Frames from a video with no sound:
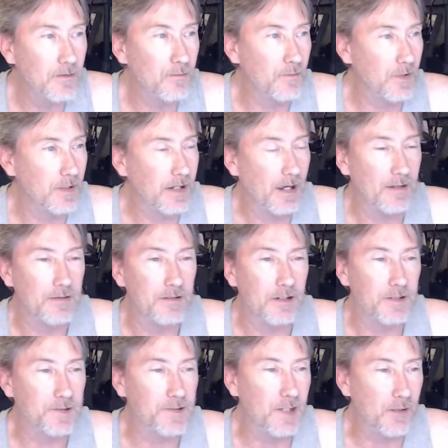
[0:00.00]
But yeah,
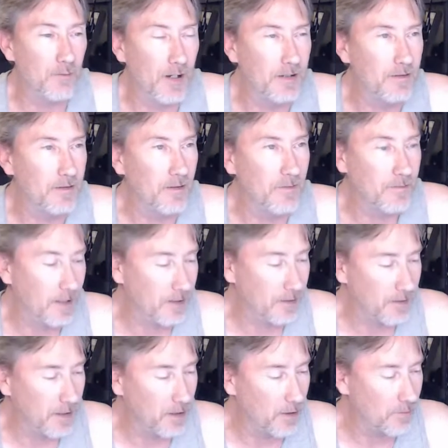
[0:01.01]
it said right in the thing
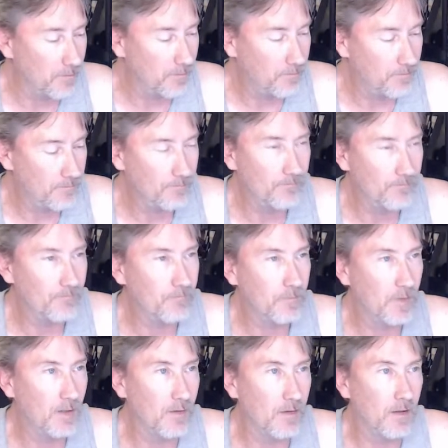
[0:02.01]
there.
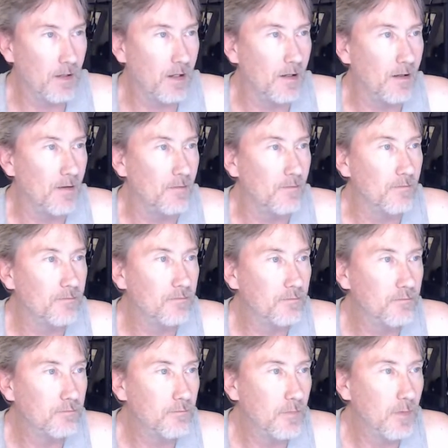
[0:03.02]
Bring
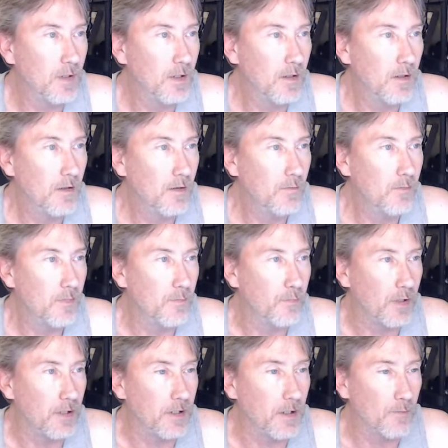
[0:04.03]

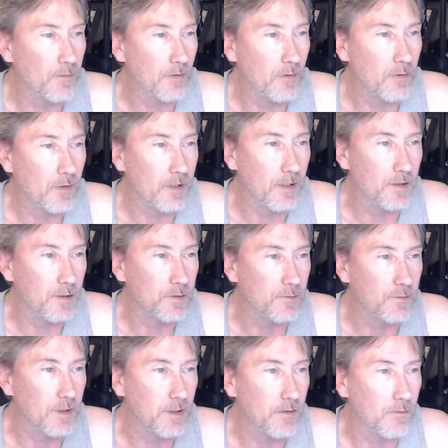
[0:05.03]
it up real quick. I'll
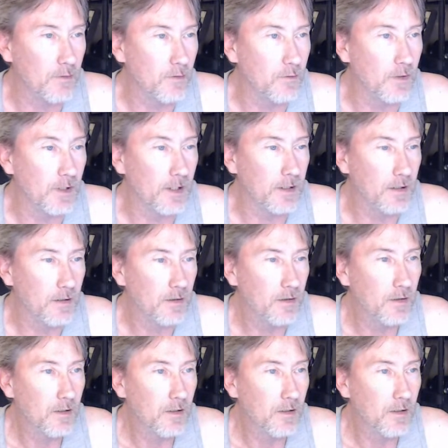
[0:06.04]
just read it real quick.